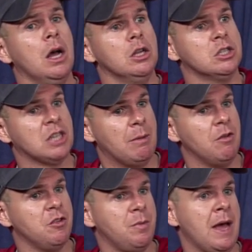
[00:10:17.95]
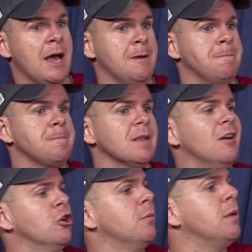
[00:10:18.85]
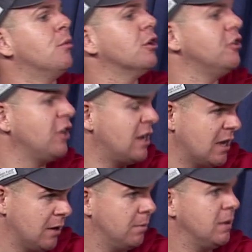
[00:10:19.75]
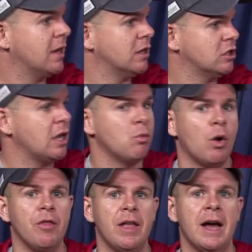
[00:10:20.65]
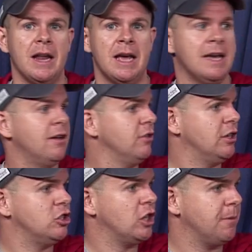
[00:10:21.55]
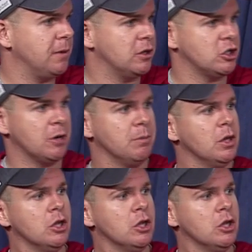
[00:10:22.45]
Some have been a little bit more lenient because they won that AL East championship.